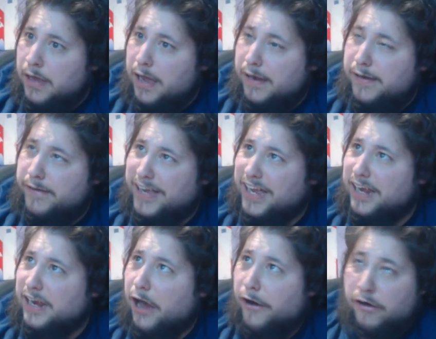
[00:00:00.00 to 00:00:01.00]
and you're
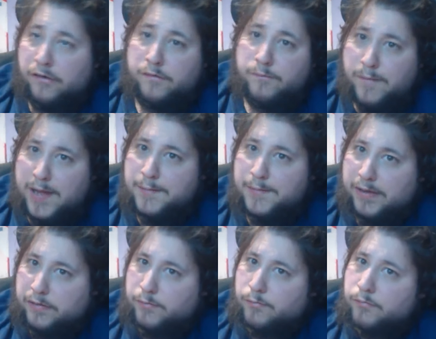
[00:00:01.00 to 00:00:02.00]
thinking, oh, maybe
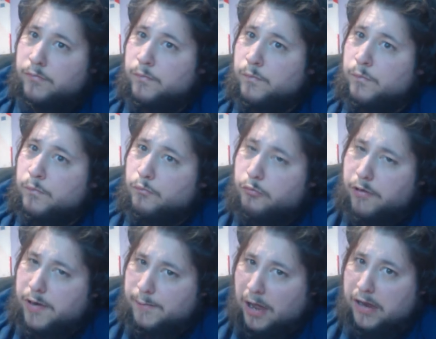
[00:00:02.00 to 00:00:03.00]

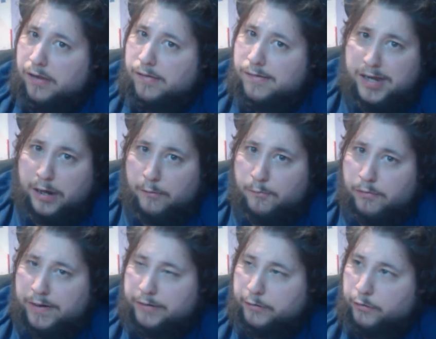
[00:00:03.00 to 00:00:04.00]

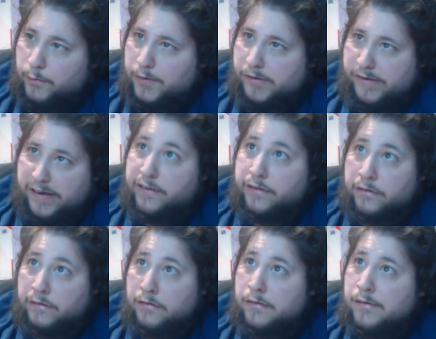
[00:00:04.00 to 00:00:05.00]
pre-tournament jitters,
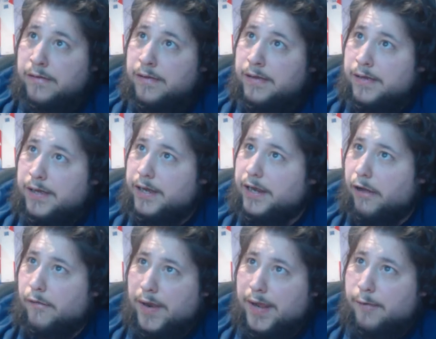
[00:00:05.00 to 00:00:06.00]

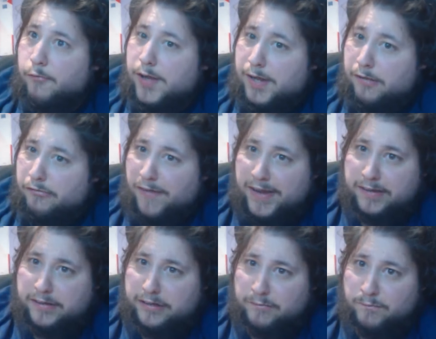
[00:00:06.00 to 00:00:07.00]
and then we
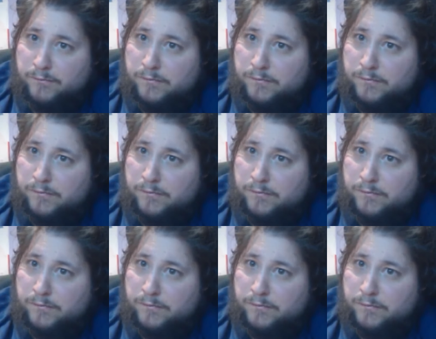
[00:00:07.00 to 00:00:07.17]
face a